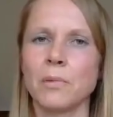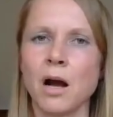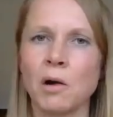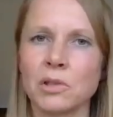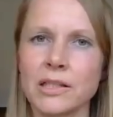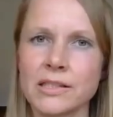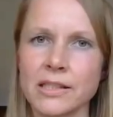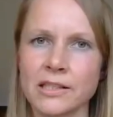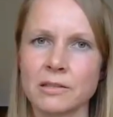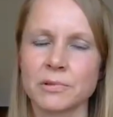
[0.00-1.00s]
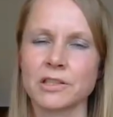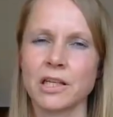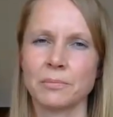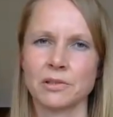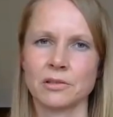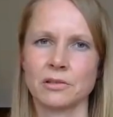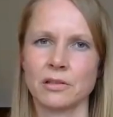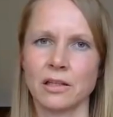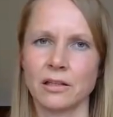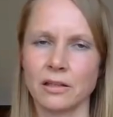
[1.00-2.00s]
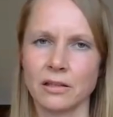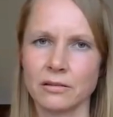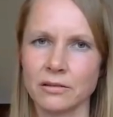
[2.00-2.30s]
boundless sense perception and